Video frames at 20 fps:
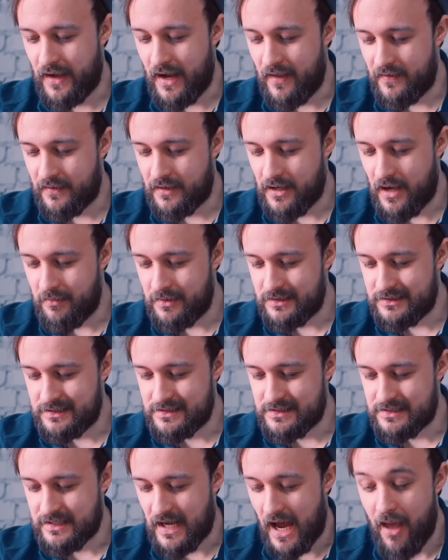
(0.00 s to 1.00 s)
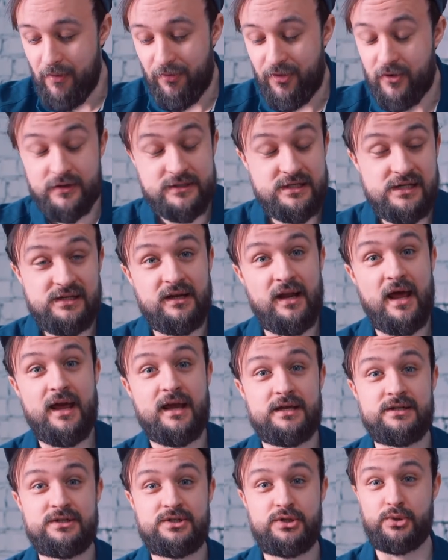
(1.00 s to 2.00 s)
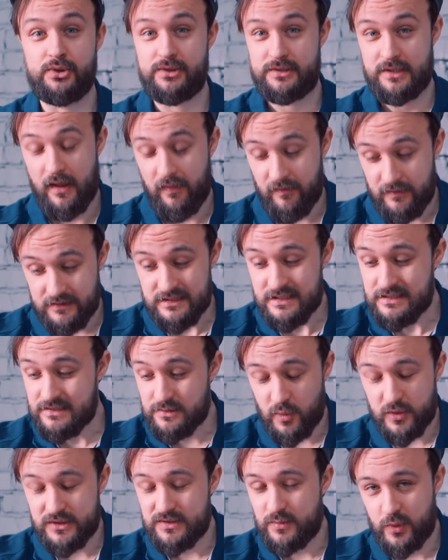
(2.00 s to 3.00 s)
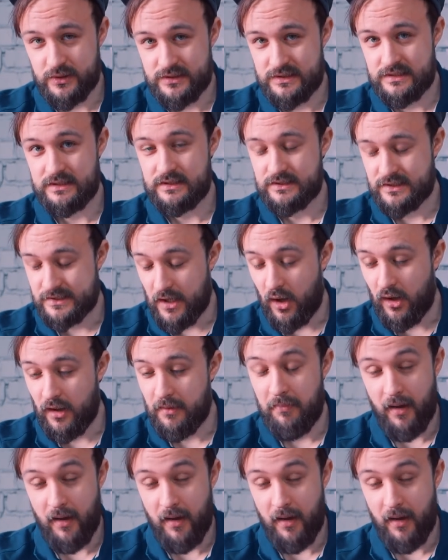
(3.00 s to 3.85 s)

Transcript: the other comment is, I'm thirteen and I can do it. And this is what what's it's all